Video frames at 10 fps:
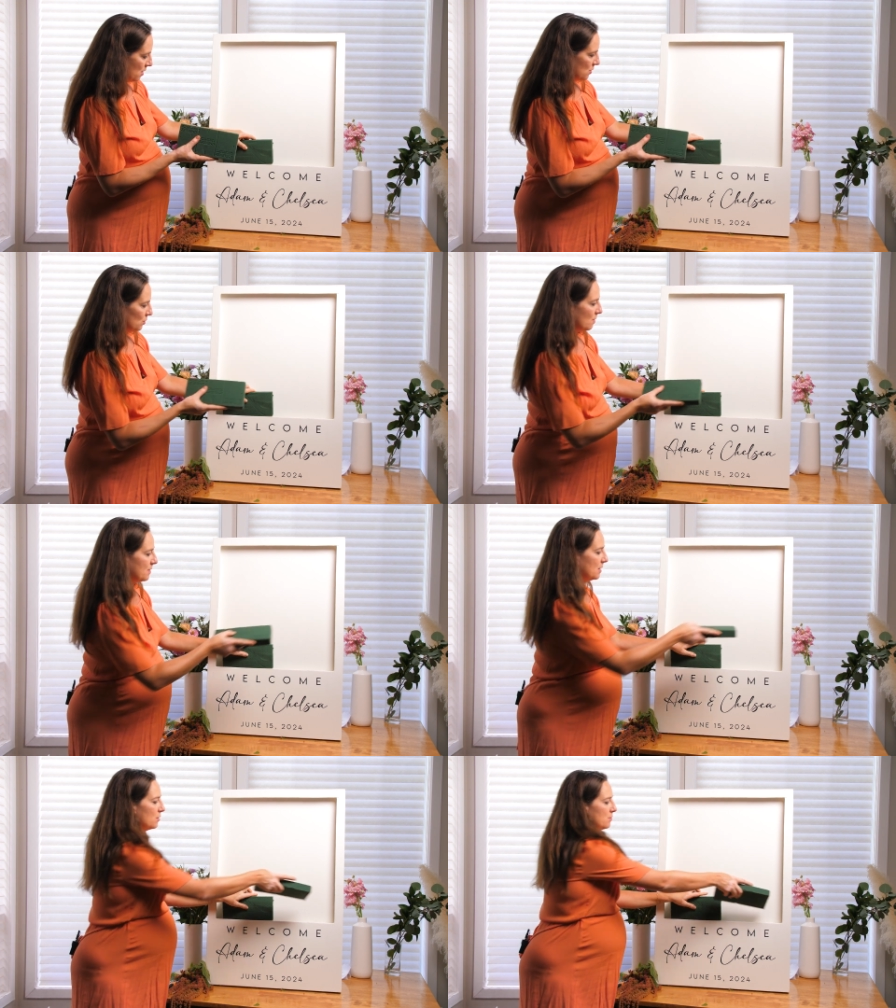So I'm
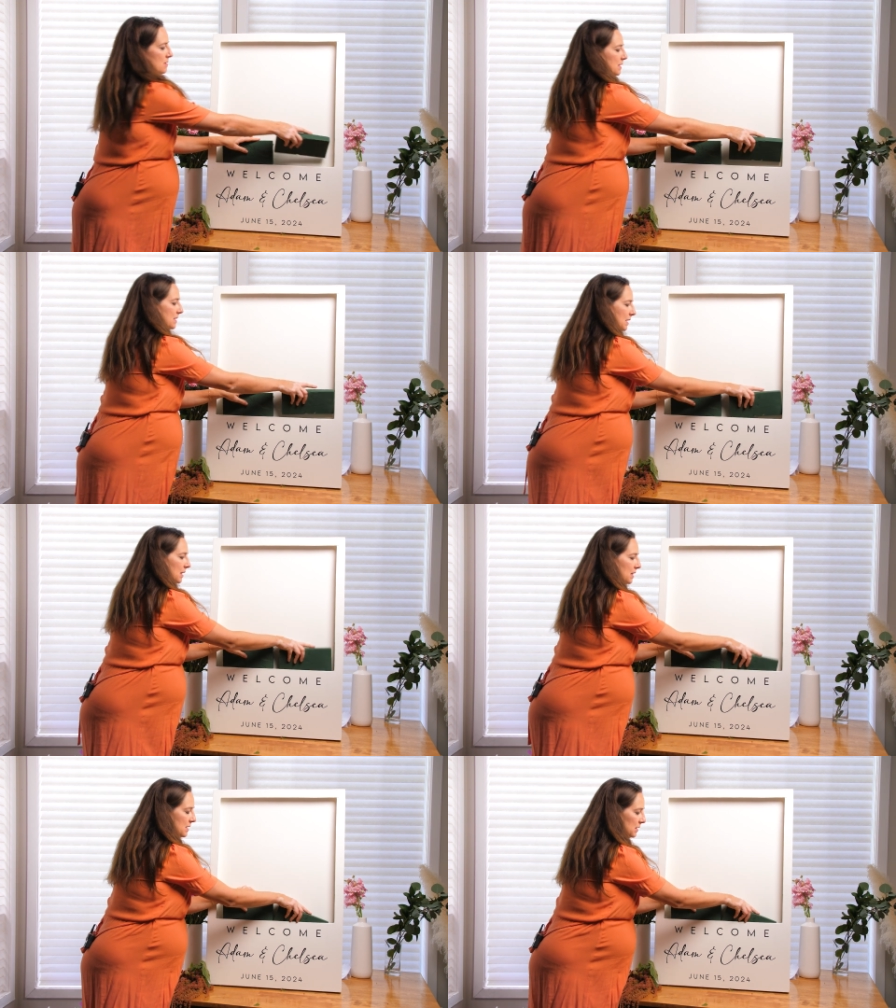gonna go and
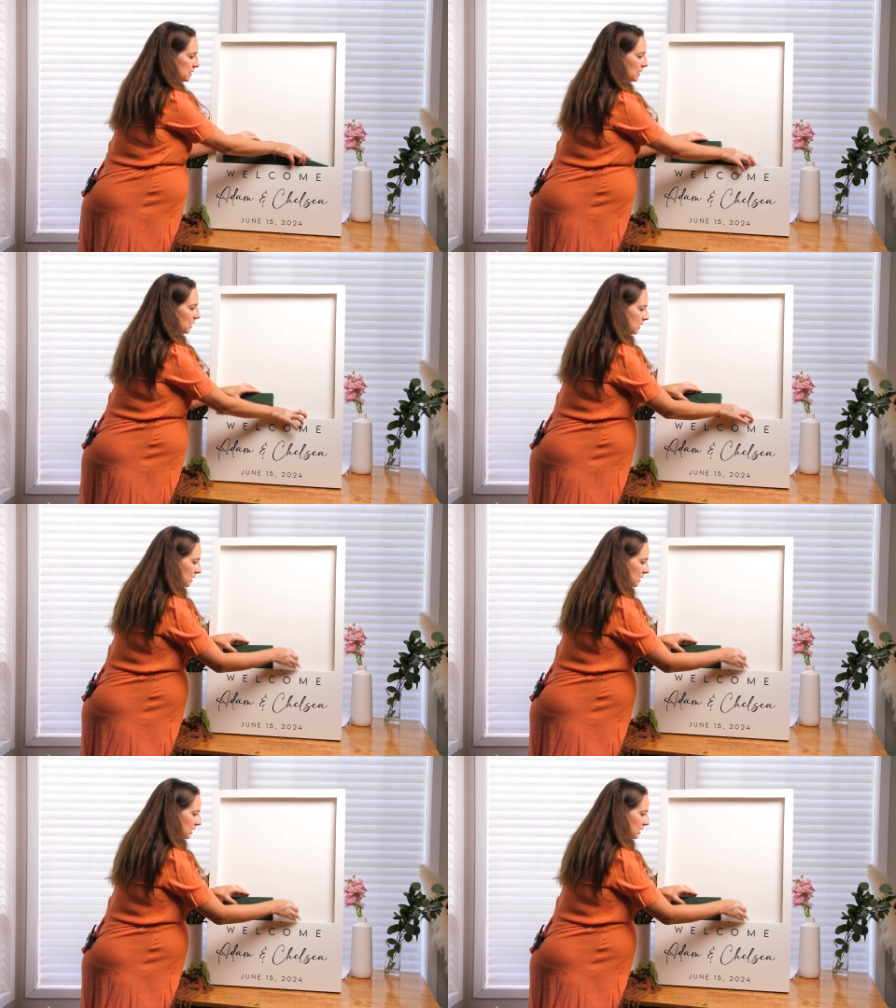stick these.